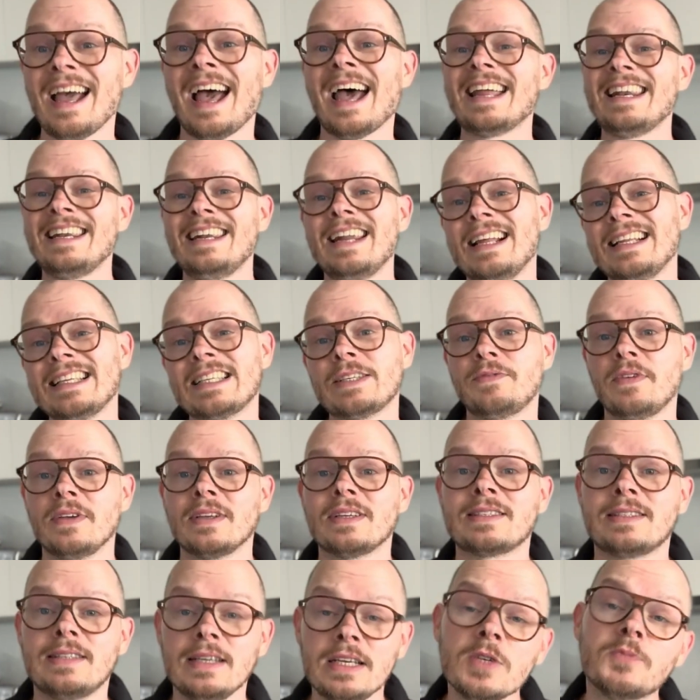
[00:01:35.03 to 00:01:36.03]
and let's
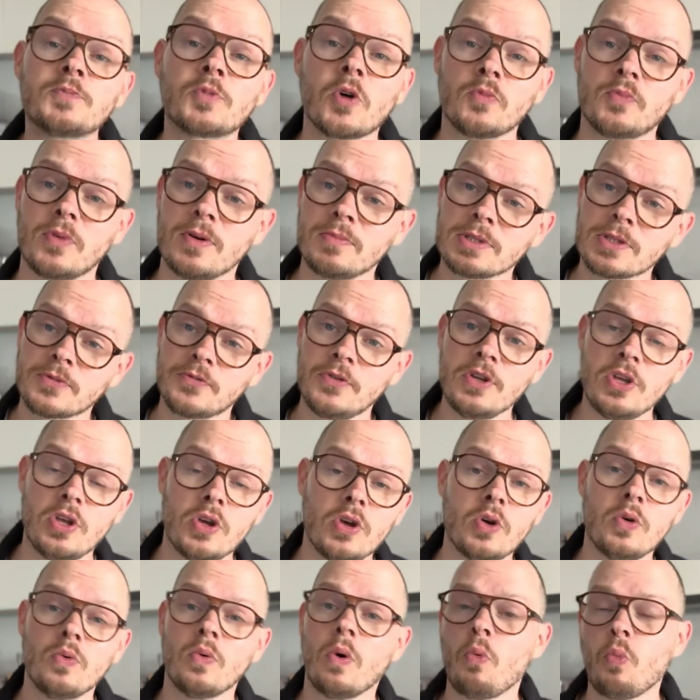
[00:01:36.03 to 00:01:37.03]
fix these problems for
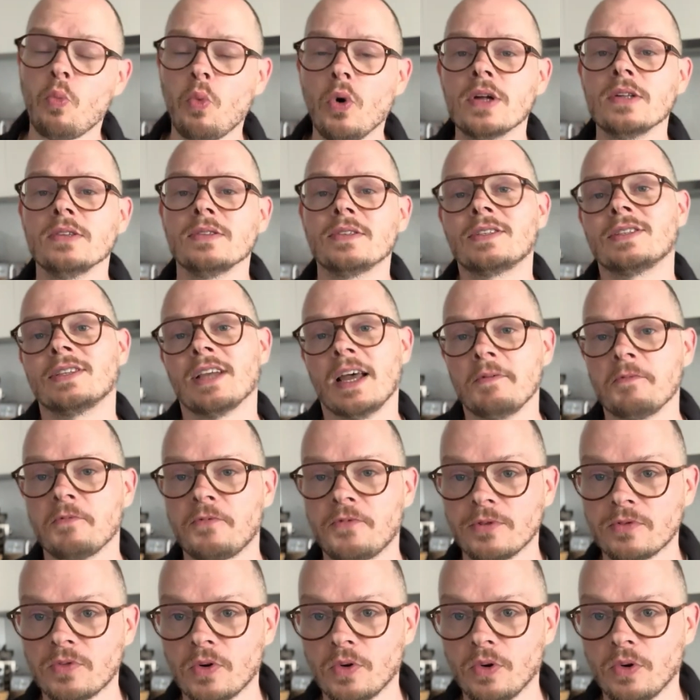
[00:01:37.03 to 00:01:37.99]
you once and for